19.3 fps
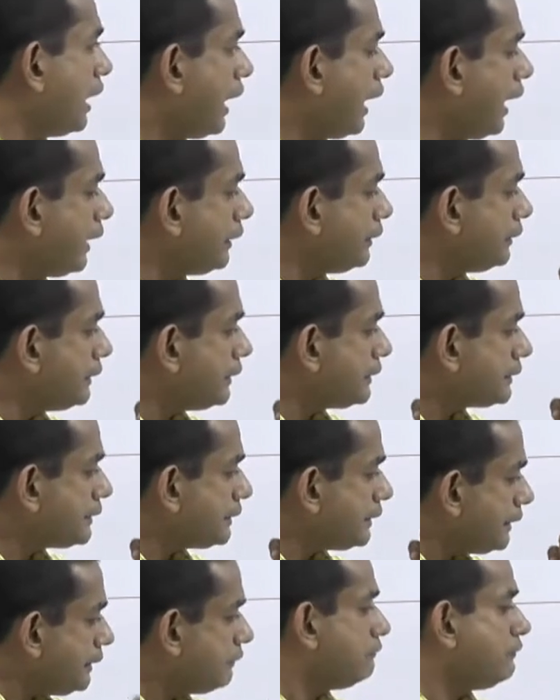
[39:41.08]
And this
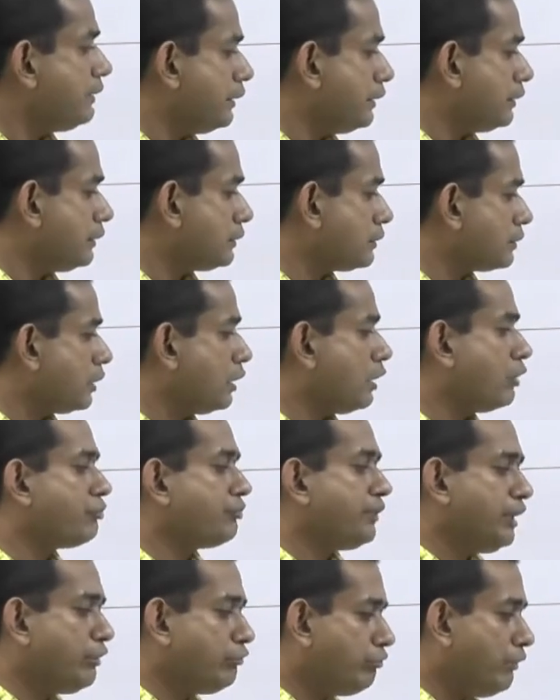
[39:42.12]
event of
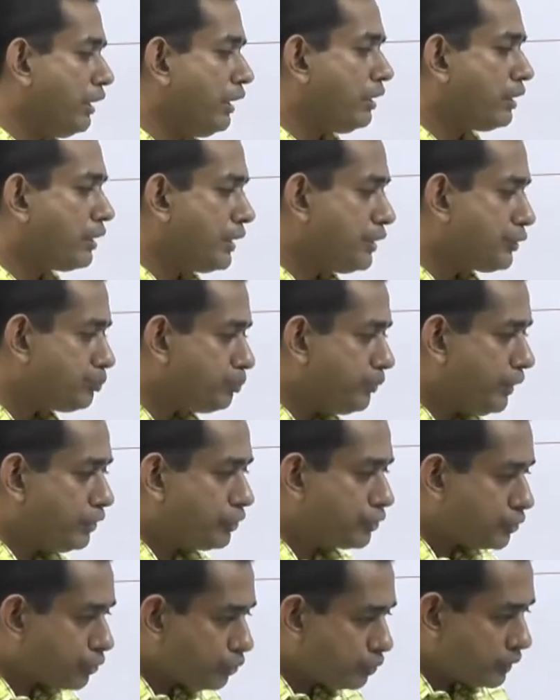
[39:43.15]
inventories being
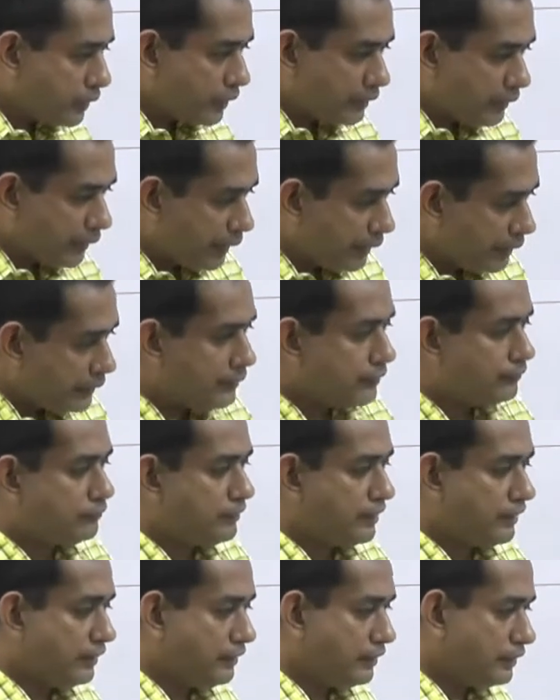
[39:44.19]
sold at 80
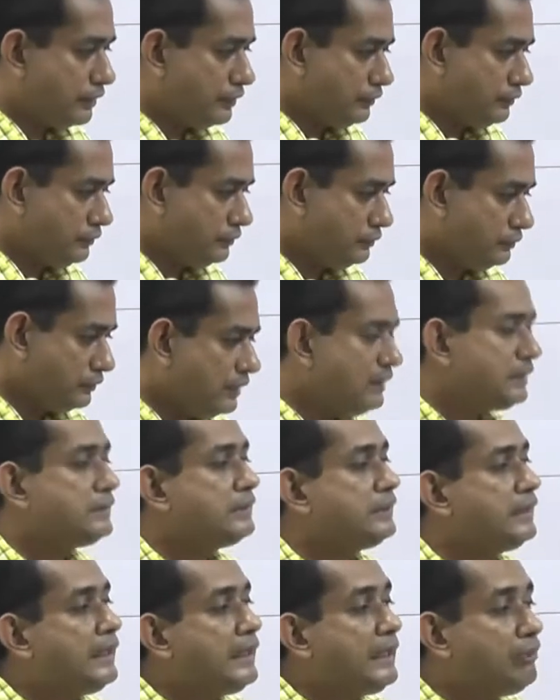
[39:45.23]
million is
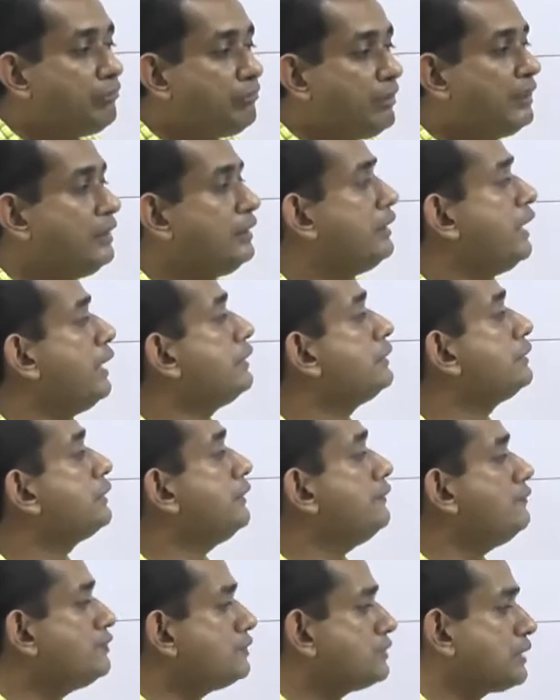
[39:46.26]
the event that
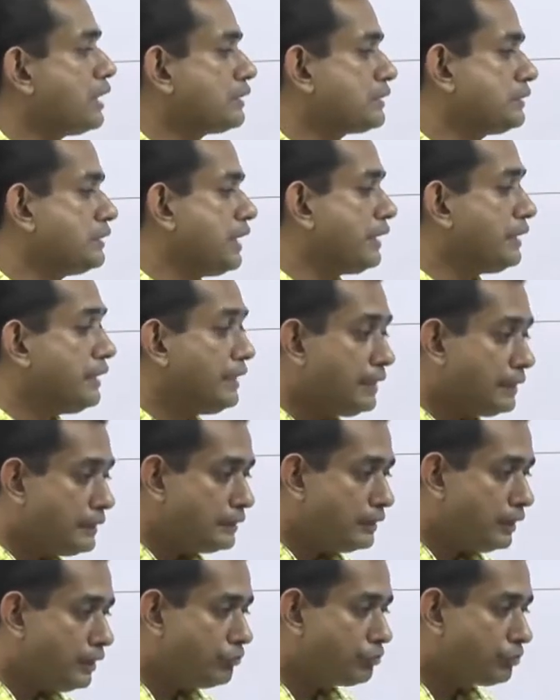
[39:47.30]
gives us that
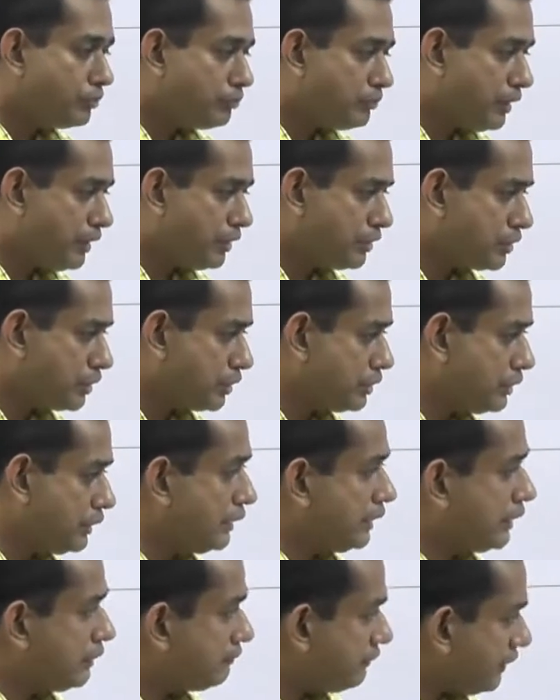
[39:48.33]
hidden information
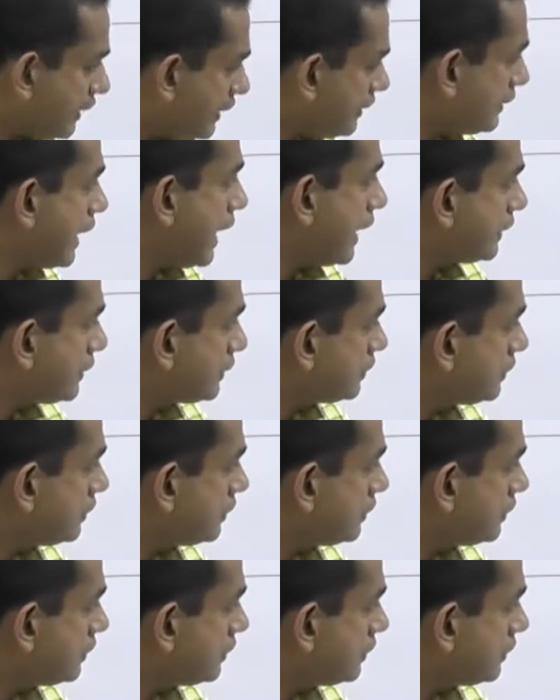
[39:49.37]
in a way that